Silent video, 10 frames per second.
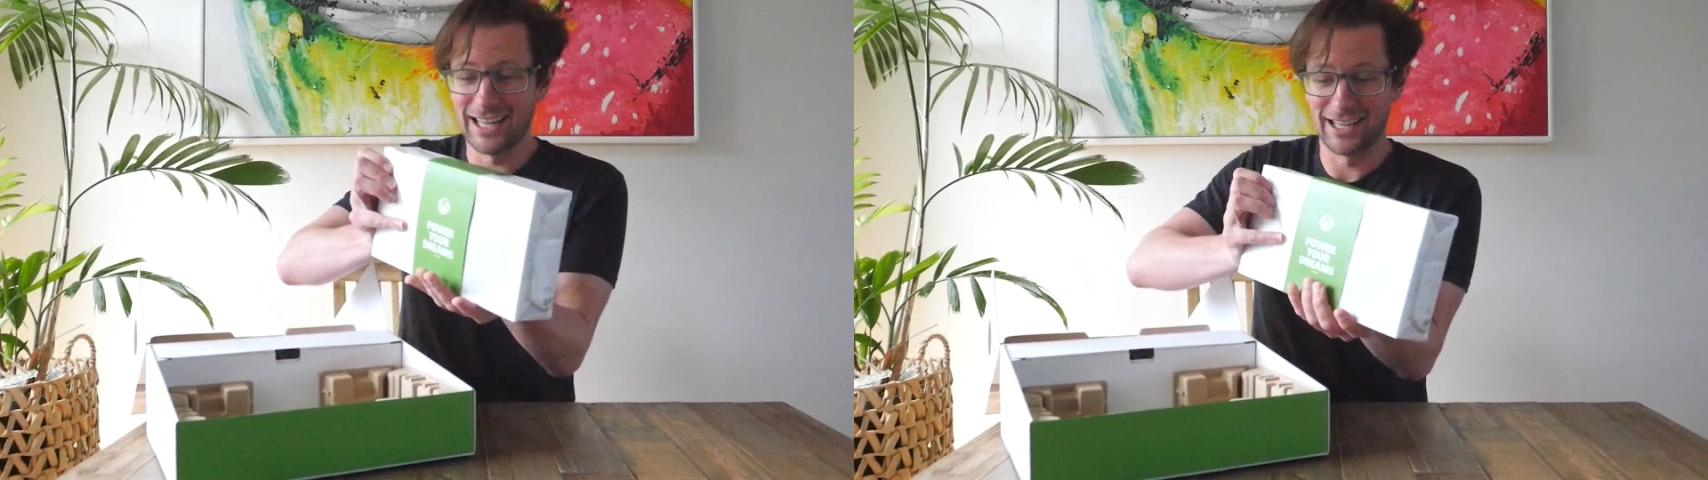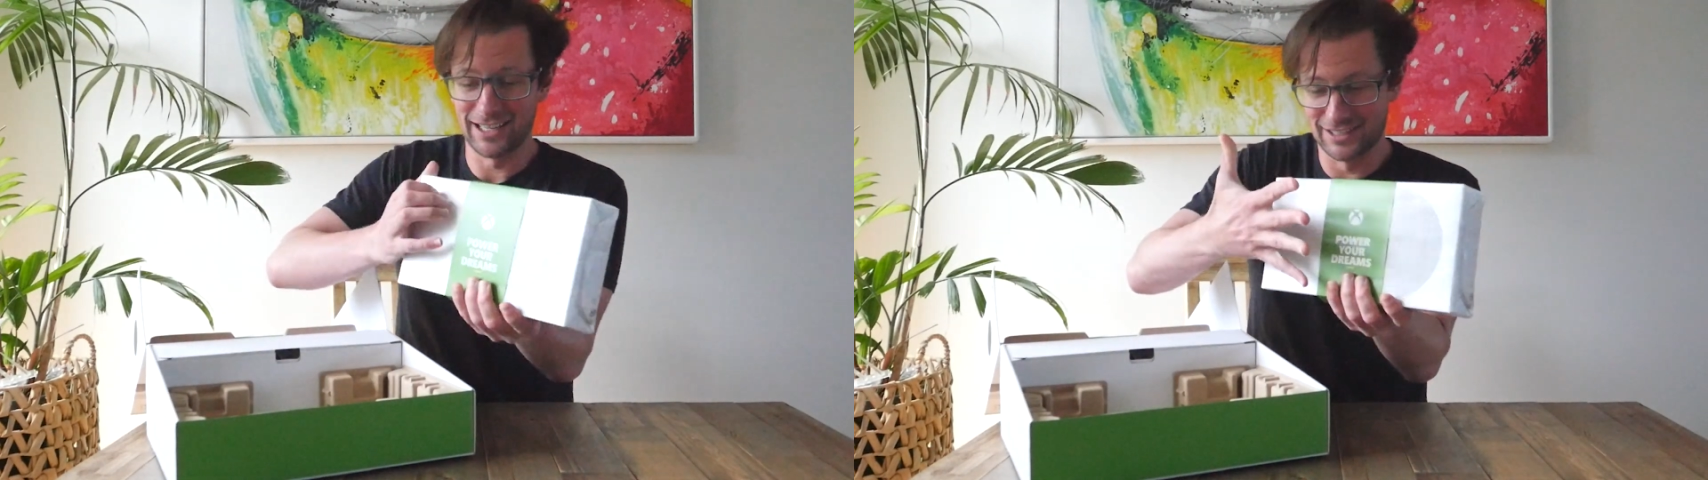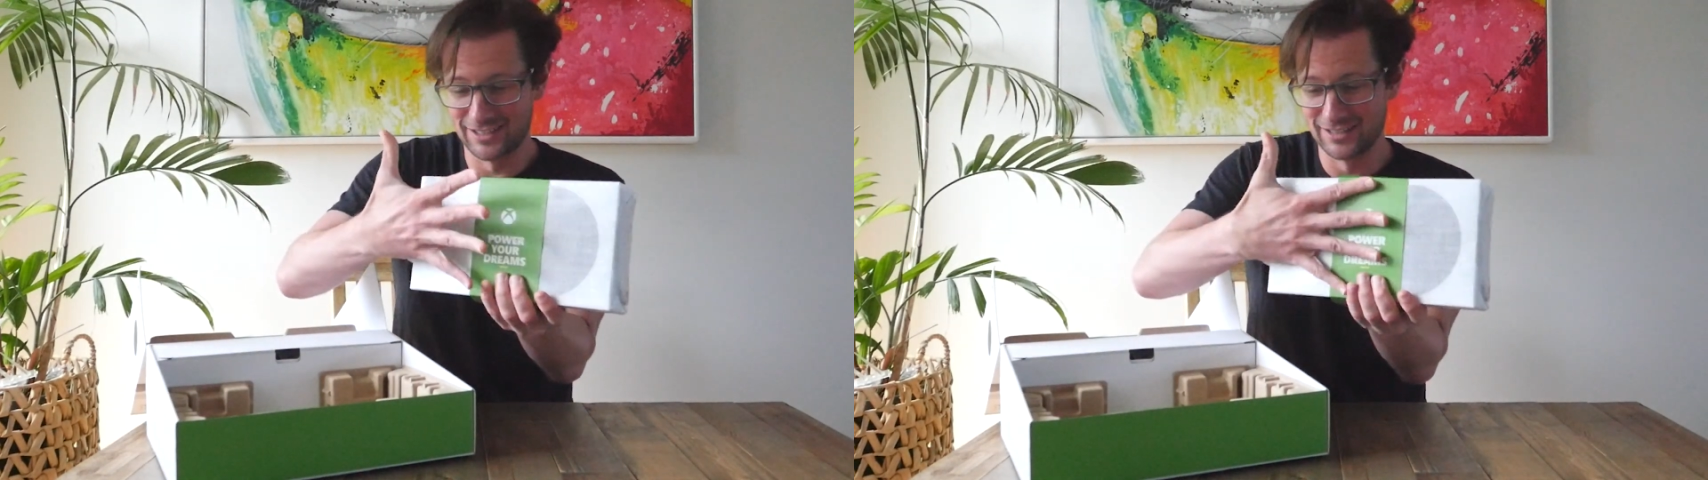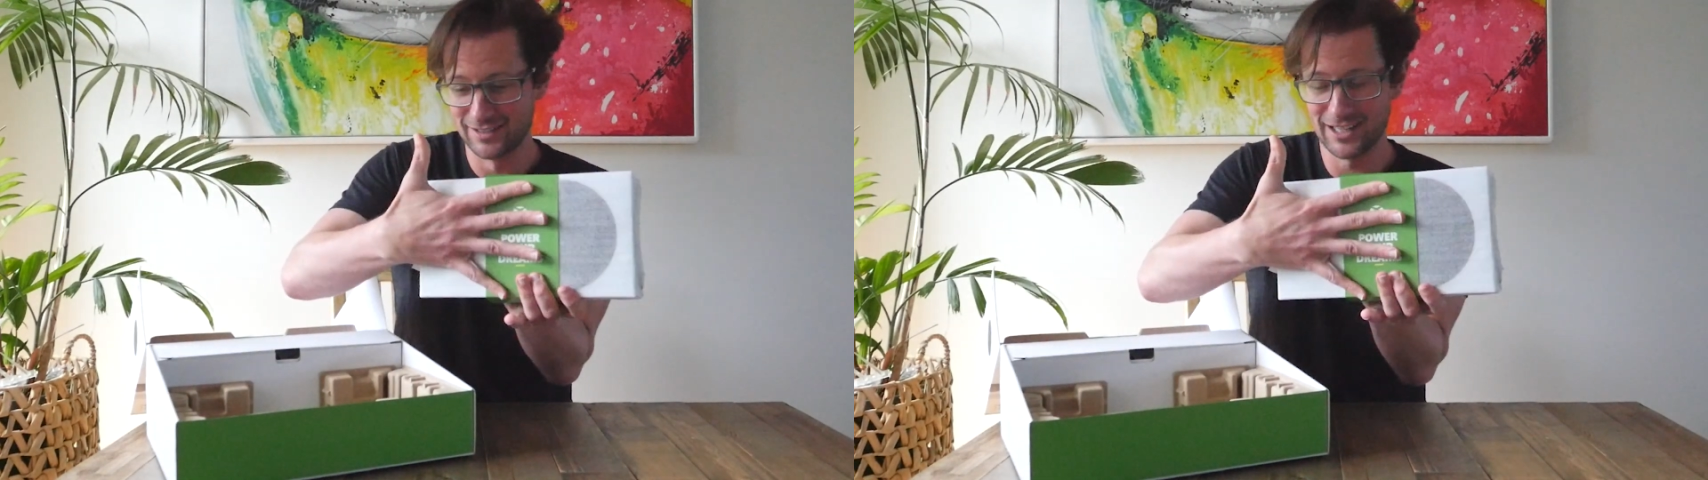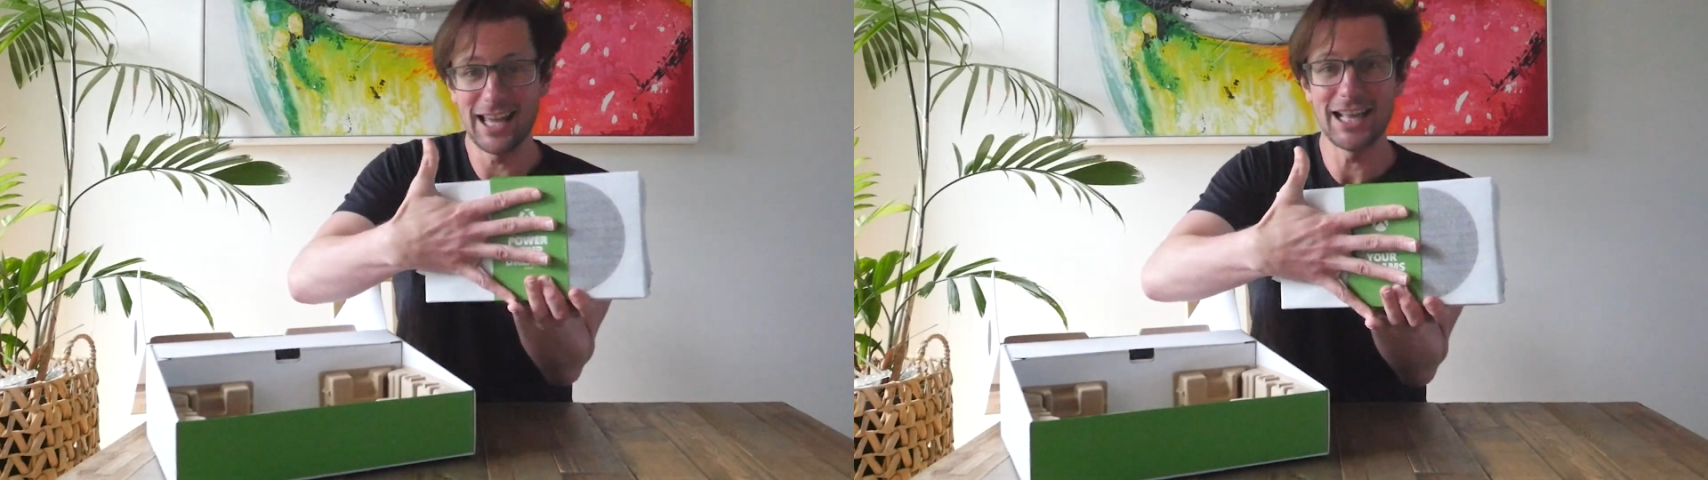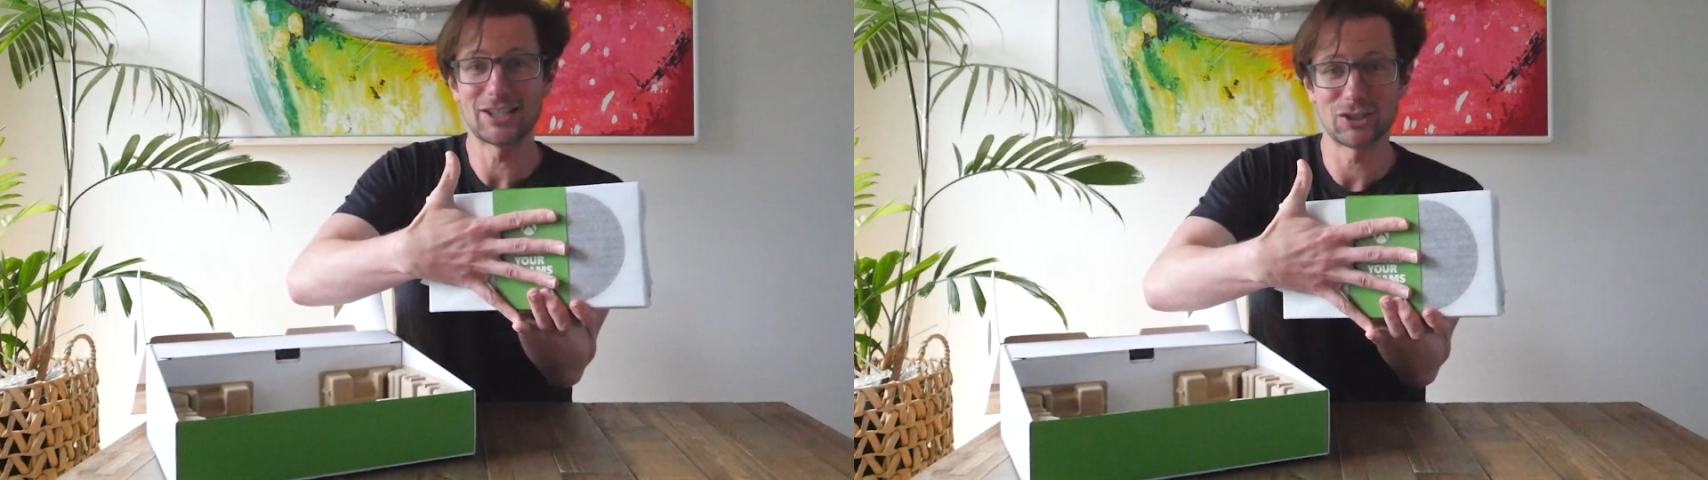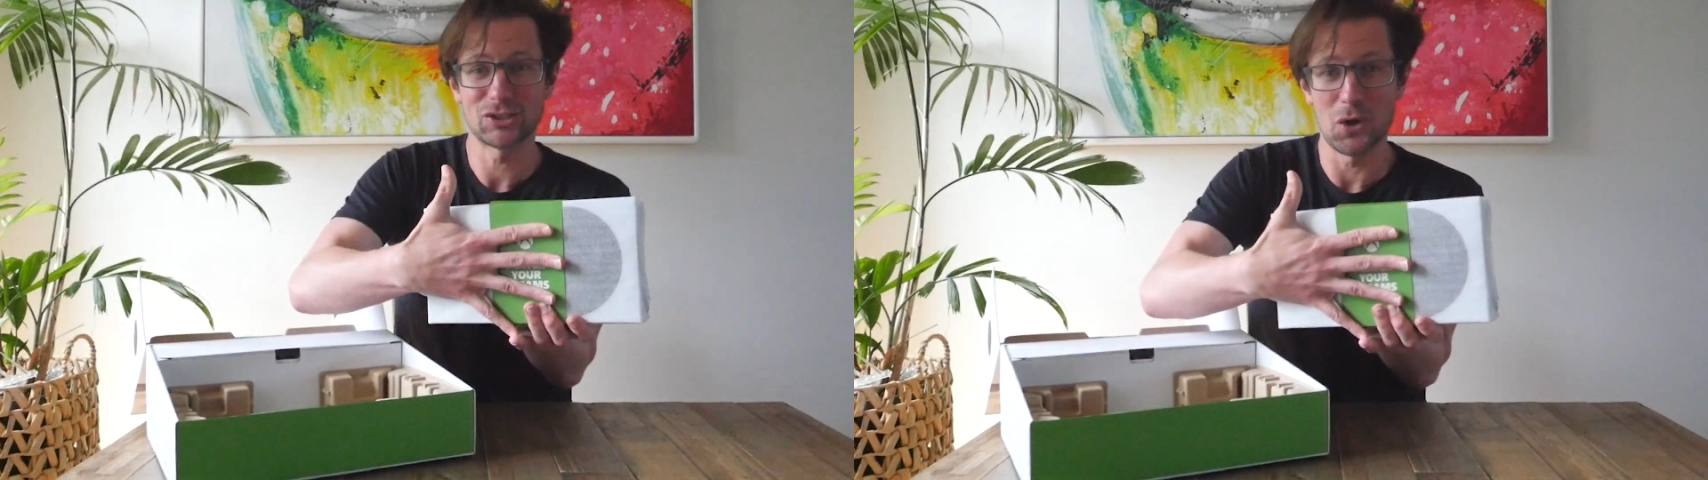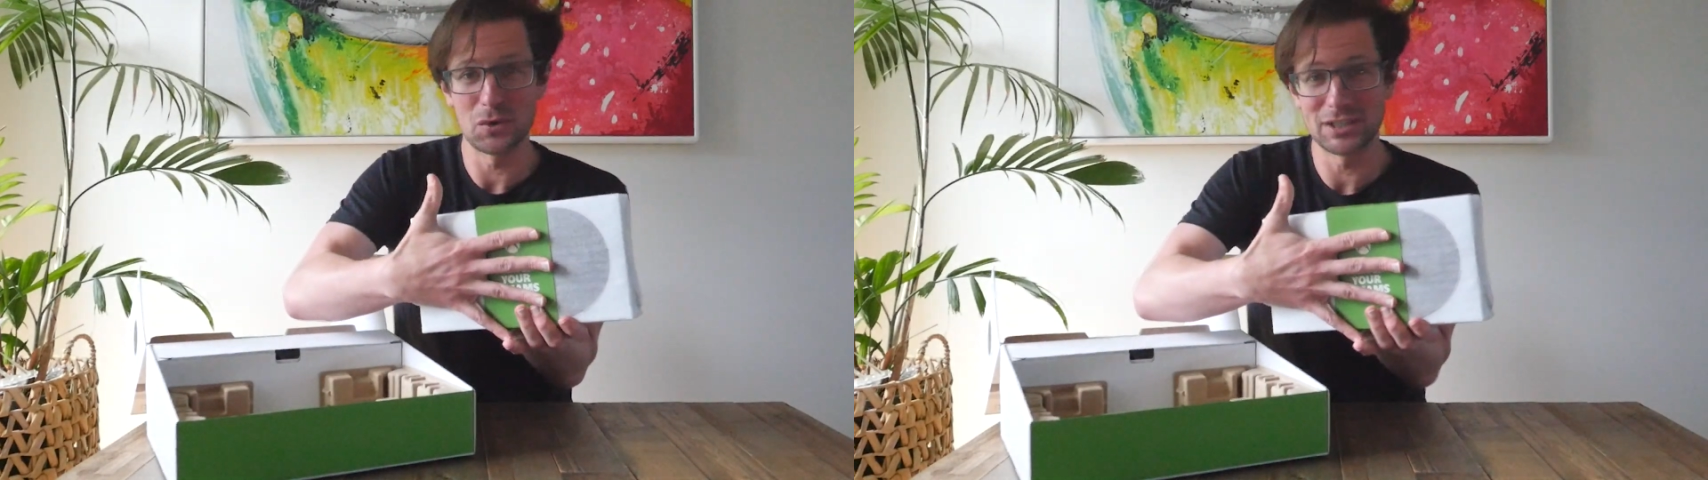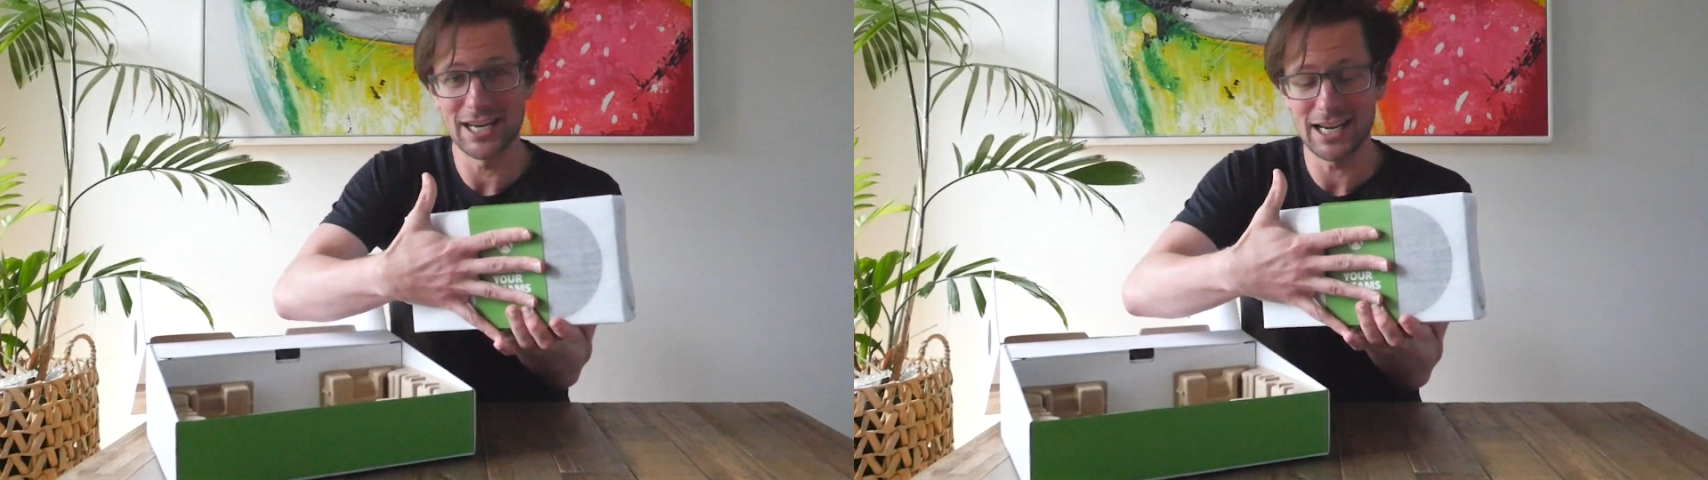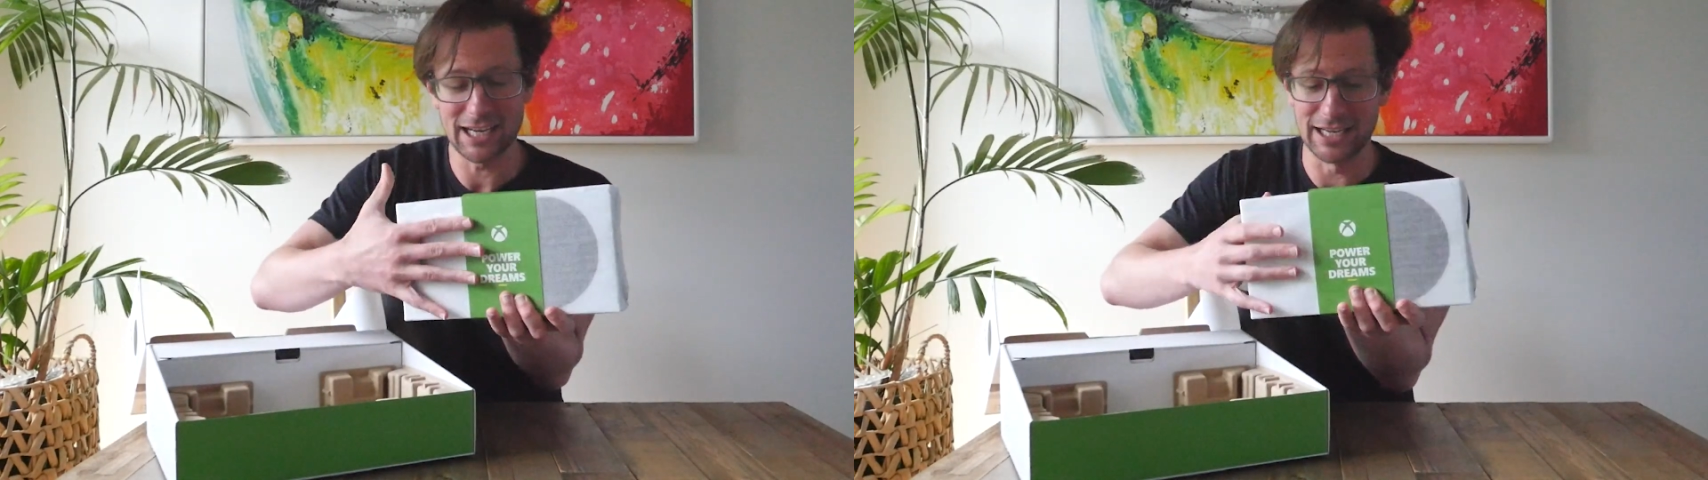Like, it's so
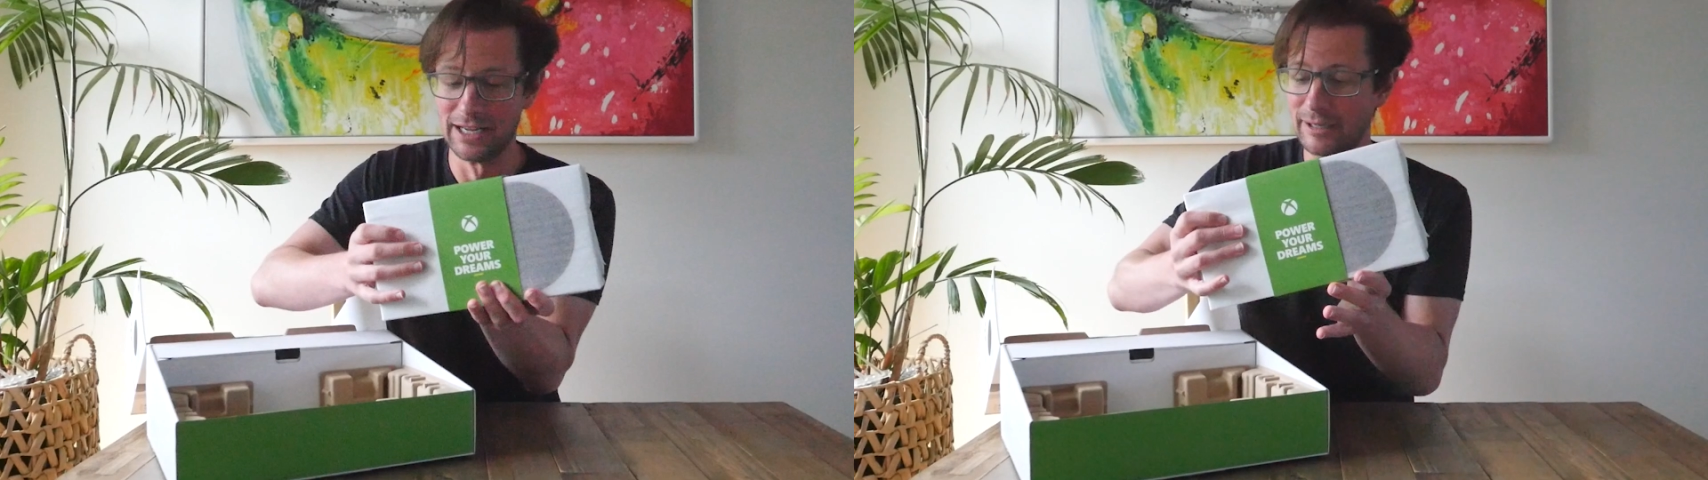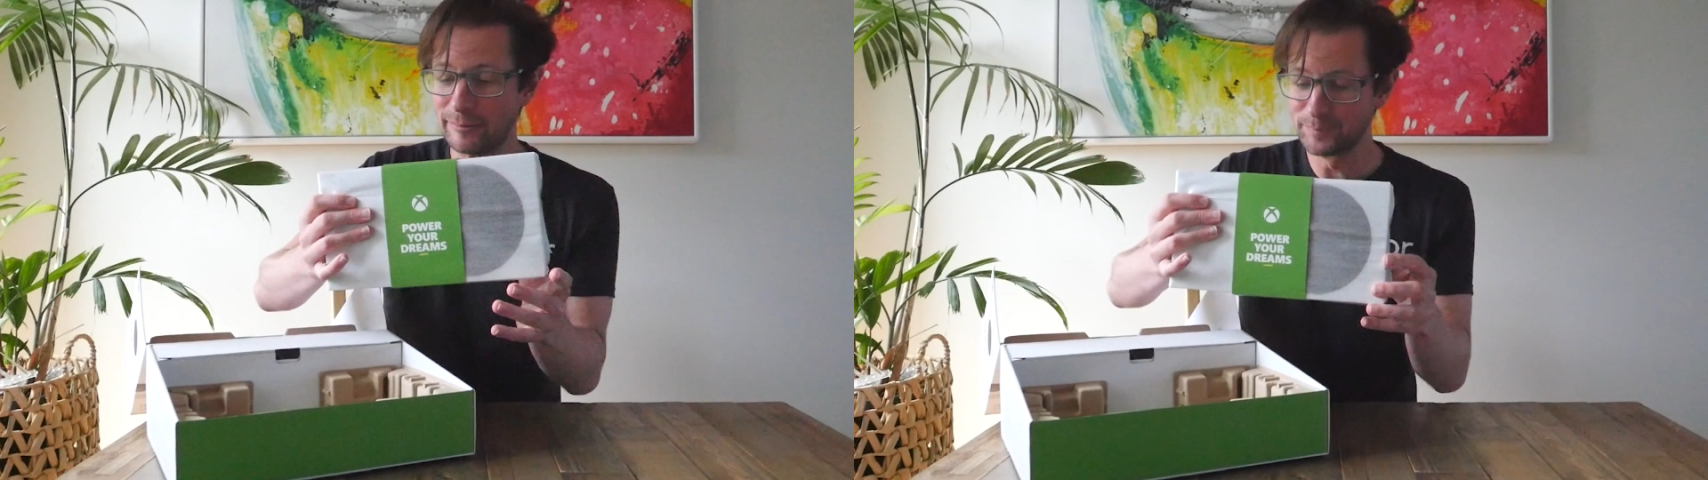teeny.